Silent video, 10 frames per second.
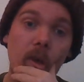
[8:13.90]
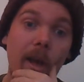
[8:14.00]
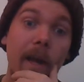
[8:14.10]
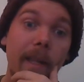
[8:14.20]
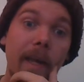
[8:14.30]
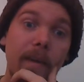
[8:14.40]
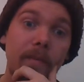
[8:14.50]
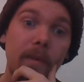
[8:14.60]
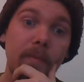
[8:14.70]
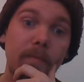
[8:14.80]
I
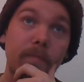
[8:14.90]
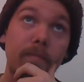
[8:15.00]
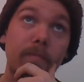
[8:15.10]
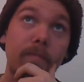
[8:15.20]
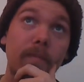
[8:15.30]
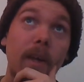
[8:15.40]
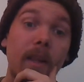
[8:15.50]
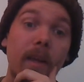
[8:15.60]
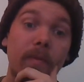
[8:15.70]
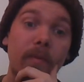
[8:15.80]
laughed. I
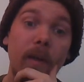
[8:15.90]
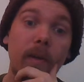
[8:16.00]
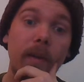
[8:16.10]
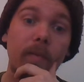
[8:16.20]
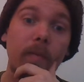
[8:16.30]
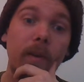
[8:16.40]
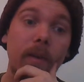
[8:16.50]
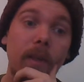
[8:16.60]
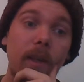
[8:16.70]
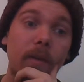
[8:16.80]
laughed very,
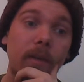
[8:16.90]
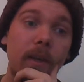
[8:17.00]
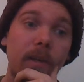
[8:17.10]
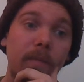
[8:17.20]
very loudly.